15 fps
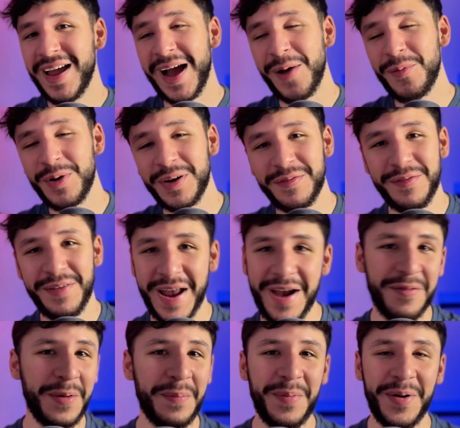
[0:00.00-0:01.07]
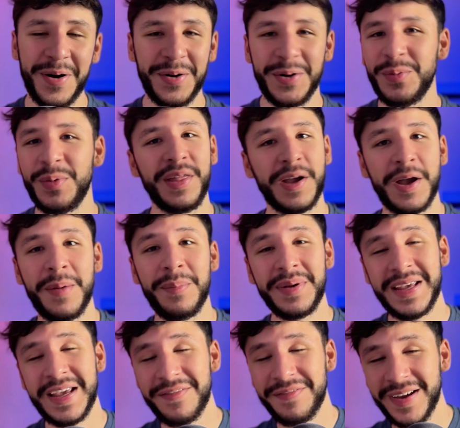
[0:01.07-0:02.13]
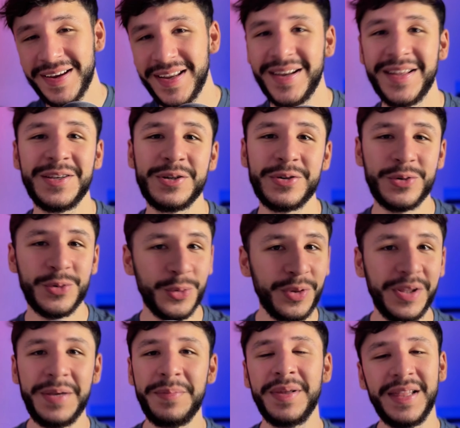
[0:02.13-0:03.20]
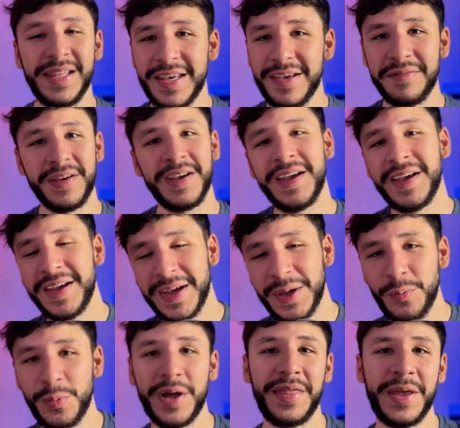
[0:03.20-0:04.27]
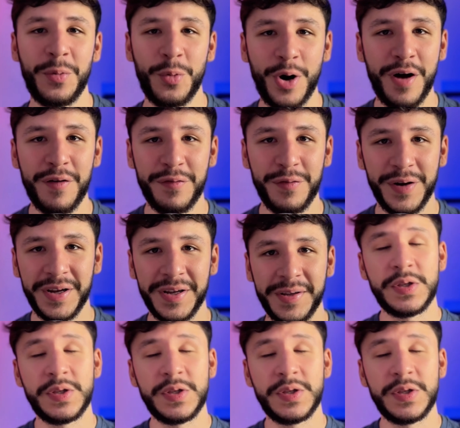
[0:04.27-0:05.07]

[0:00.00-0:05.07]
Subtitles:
I would have never partnered with a company if I didn't truly believe in what they were offering.